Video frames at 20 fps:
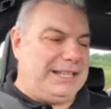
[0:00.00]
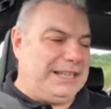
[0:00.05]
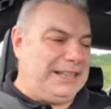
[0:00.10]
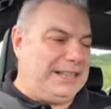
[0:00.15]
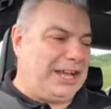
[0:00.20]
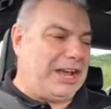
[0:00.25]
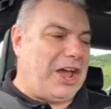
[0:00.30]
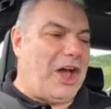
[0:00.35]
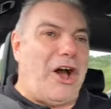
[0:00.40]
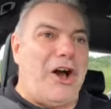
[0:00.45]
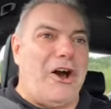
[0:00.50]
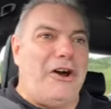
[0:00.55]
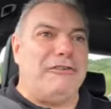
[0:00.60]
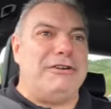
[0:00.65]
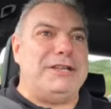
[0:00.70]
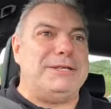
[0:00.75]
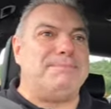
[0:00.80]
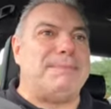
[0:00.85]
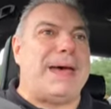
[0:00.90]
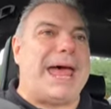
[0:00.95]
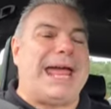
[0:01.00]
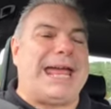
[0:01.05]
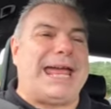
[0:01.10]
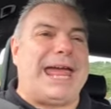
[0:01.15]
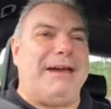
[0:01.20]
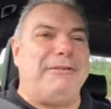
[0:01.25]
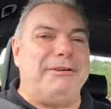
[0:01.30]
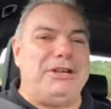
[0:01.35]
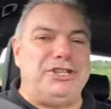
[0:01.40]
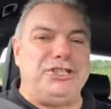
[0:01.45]
The car is back
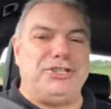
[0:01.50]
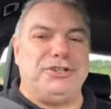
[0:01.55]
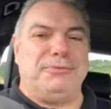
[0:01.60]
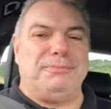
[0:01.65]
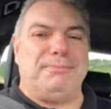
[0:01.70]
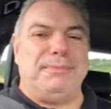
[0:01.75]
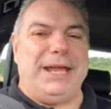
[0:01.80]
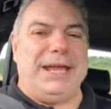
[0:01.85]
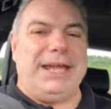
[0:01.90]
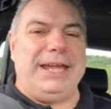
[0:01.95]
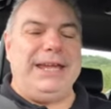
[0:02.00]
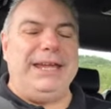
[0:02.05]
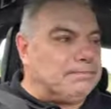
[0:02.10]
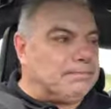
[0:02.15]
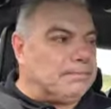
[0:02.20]
how it should be.